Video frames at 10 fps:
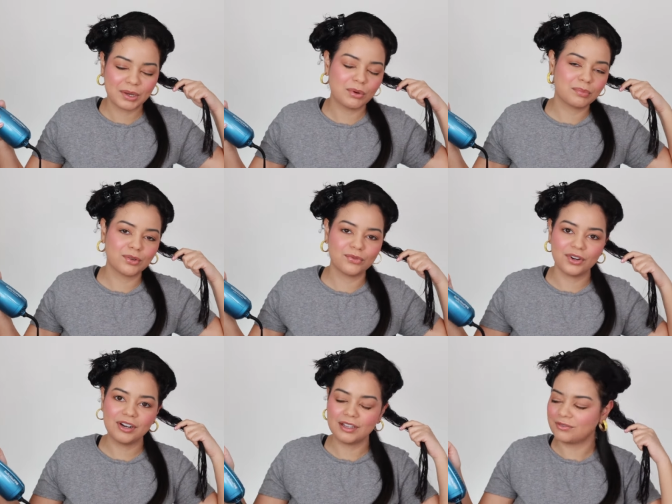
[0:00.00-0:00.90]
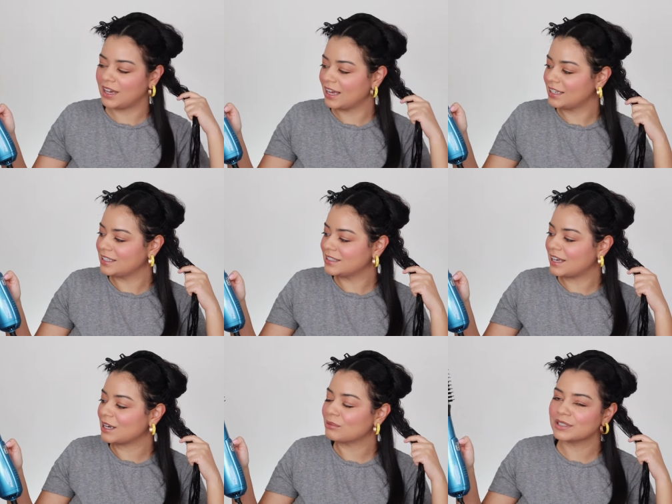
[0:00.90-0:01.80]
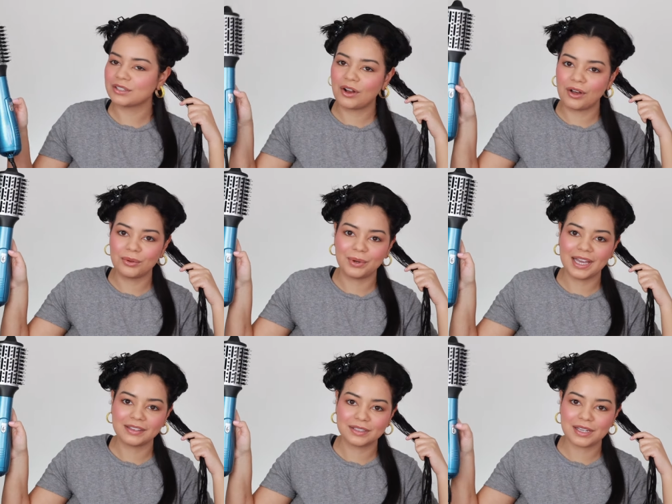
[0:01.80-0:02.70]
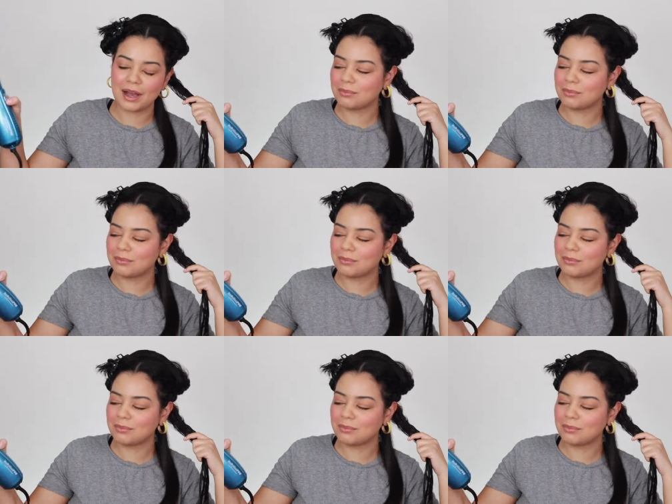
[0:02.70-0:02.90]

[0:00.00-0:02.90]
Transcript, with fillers: would prefer if the high heat setting was all the way at the top.